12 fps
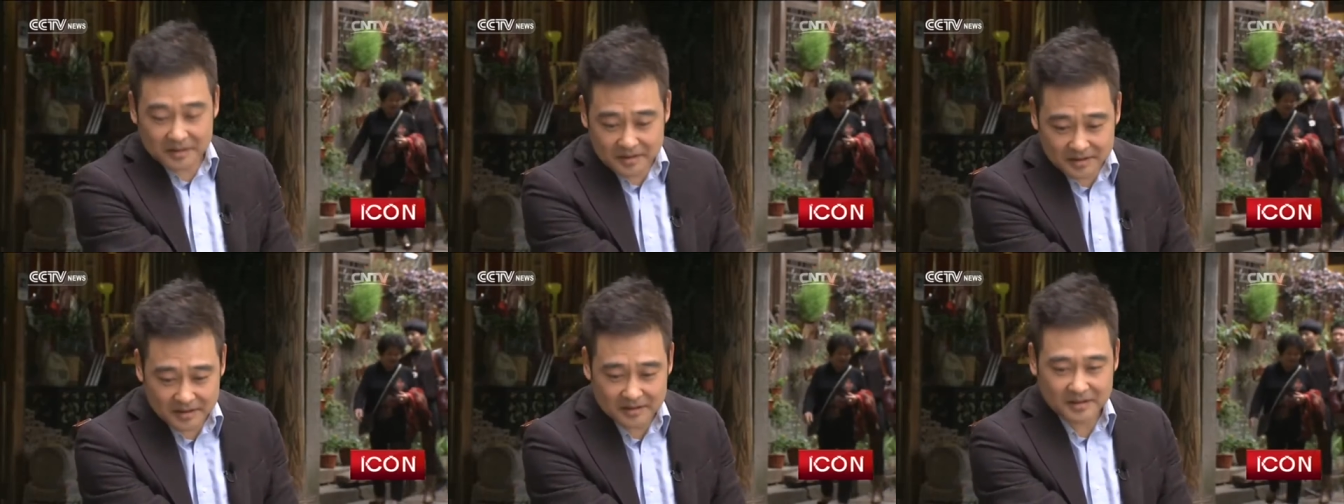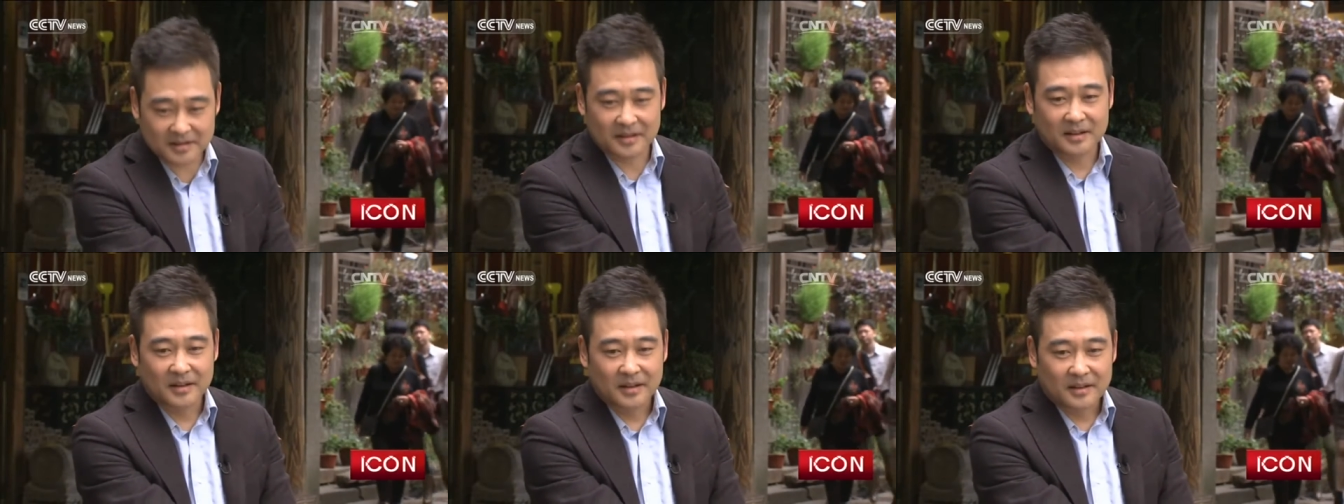this is
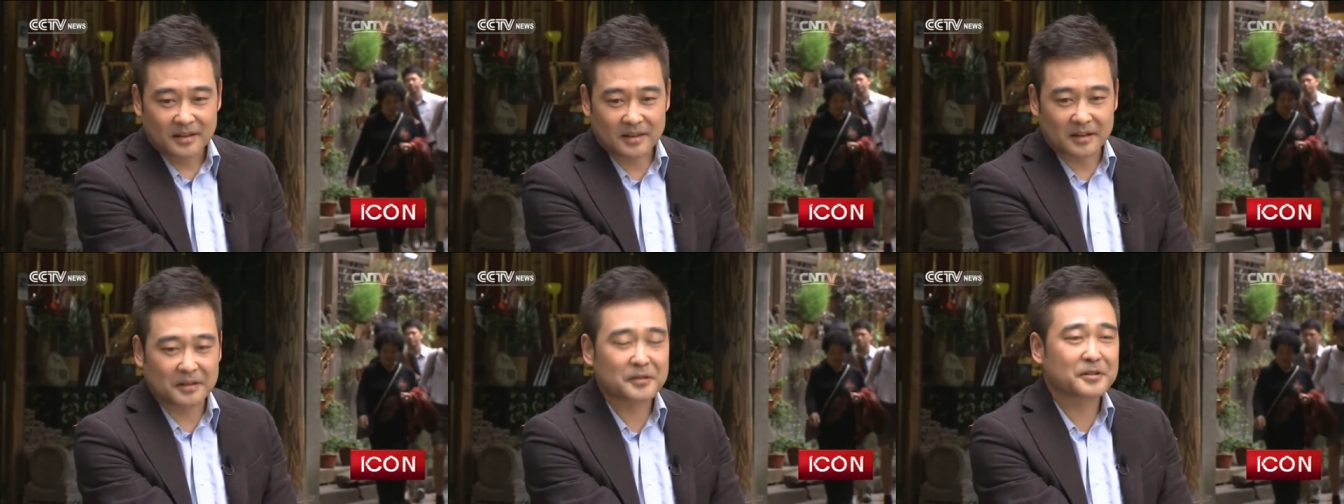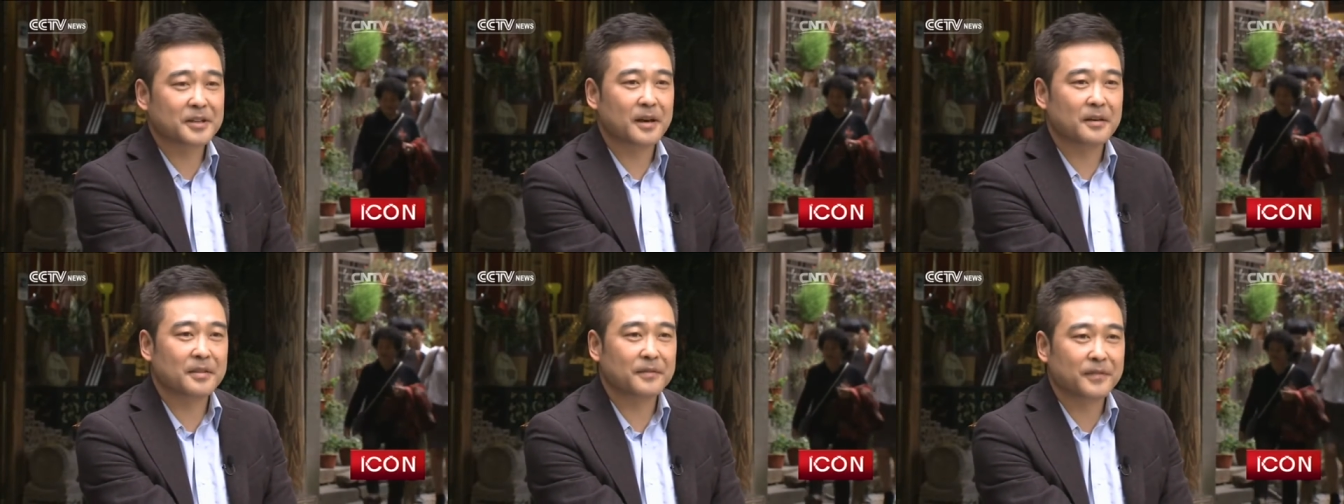the little
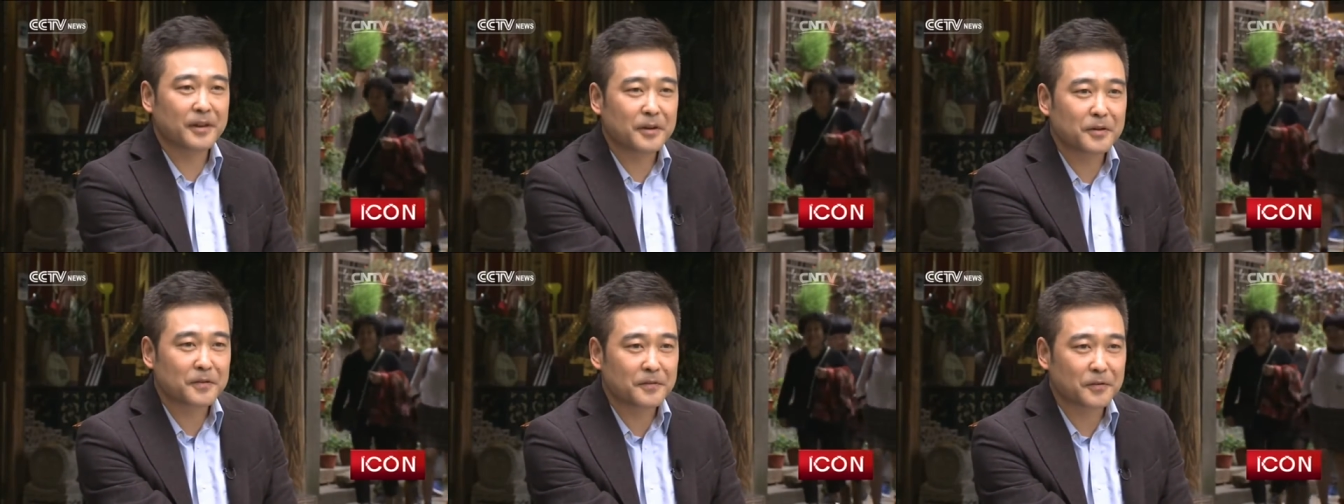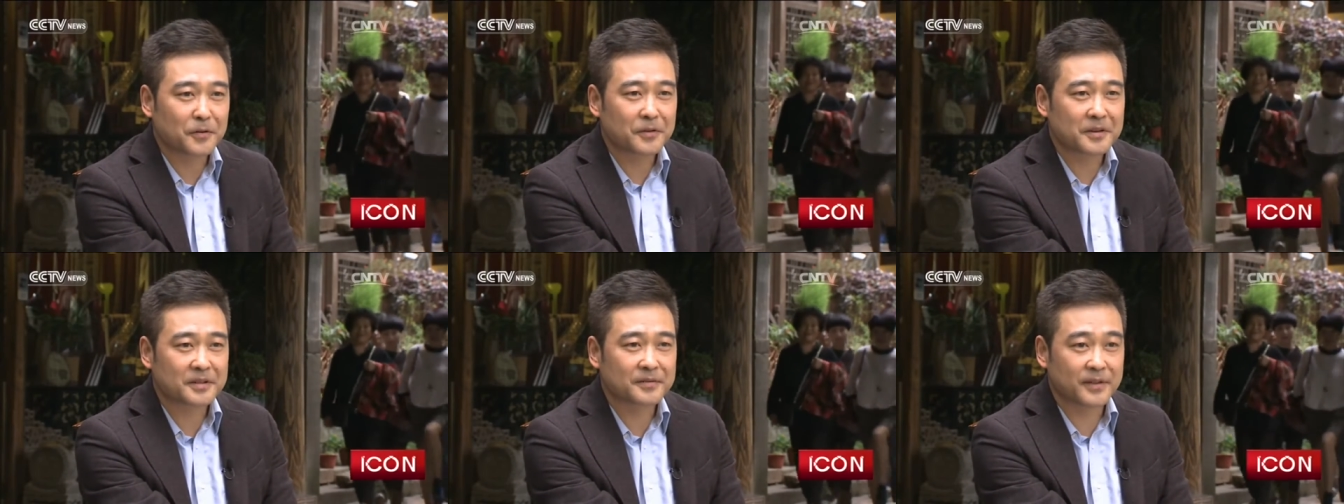town, the venue for
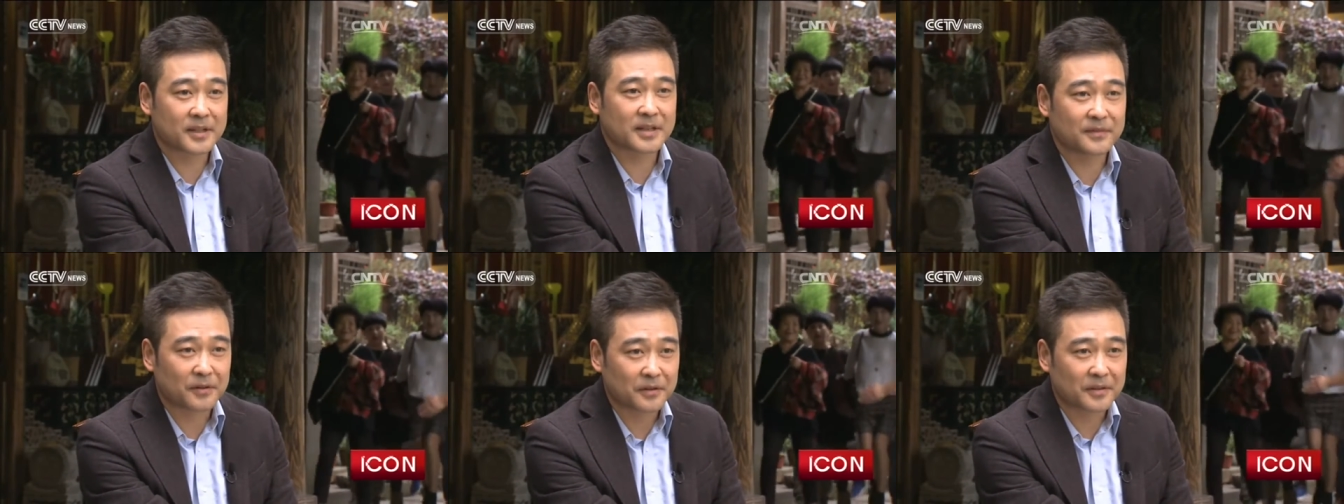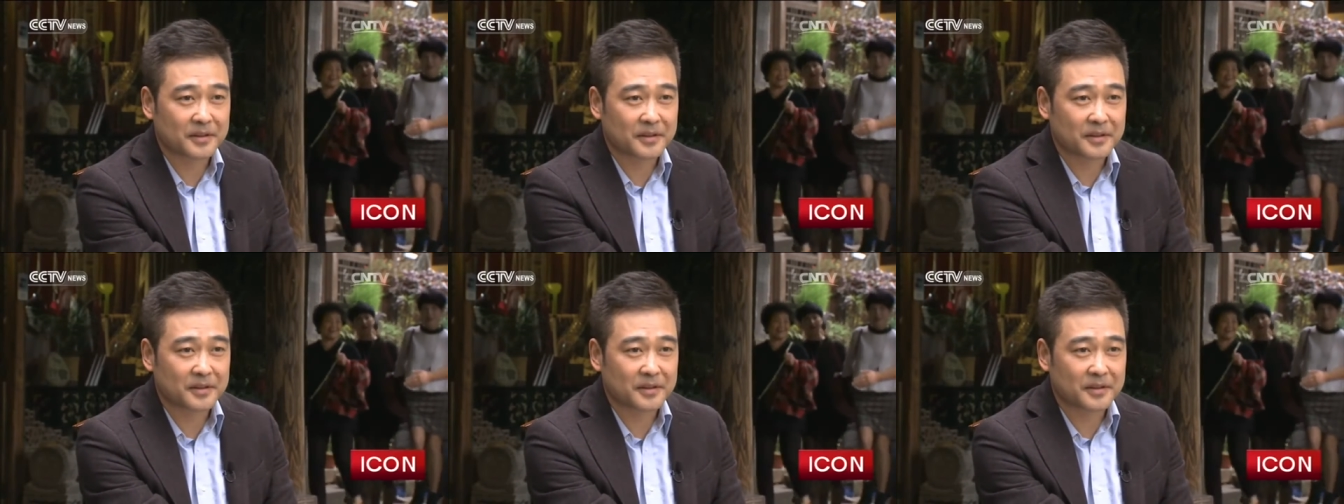this festival.